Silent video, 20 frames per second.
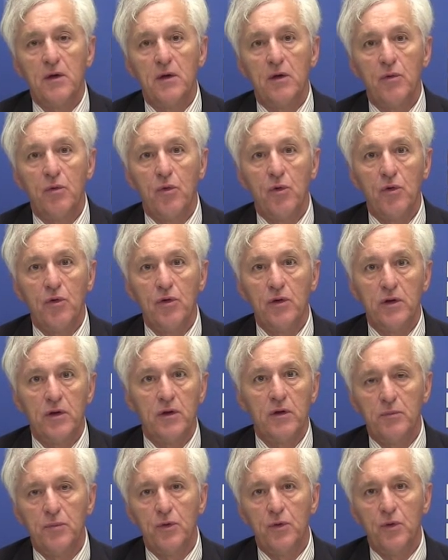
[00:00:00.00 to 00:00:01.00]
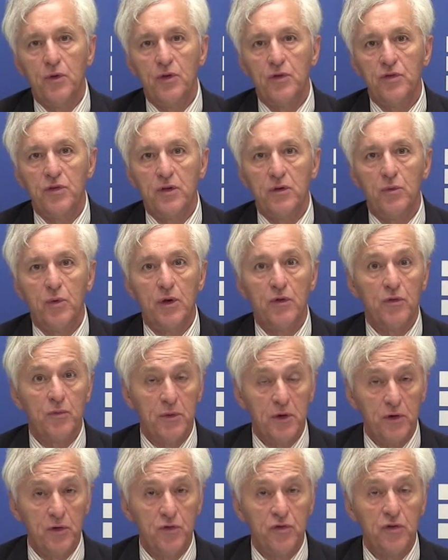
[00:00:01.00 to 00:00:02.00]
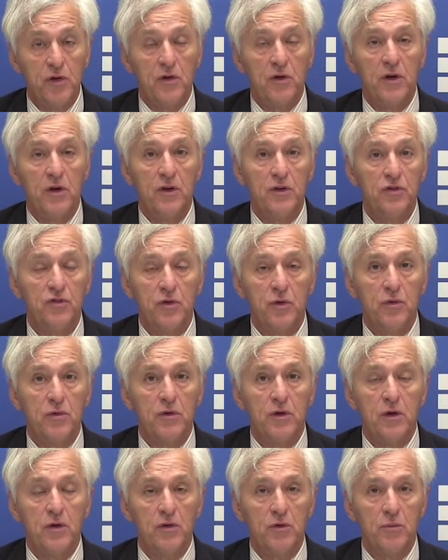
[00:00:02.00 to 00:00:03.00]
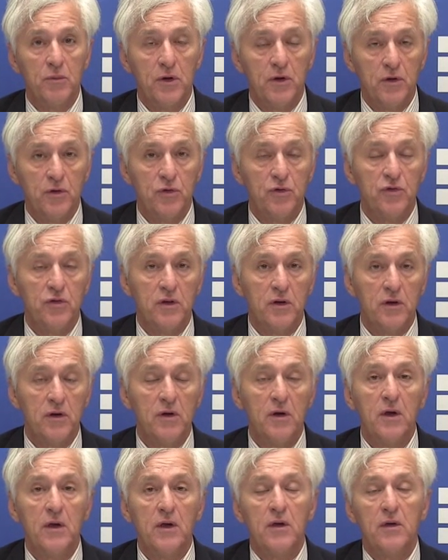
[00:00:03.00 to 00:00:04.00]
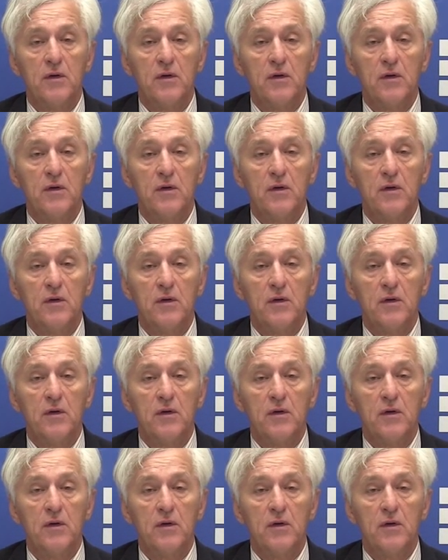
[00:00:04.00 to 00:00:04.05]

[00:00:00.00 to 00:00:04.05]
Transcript: awarded employees at White River Medical Center and Stone County Medical Center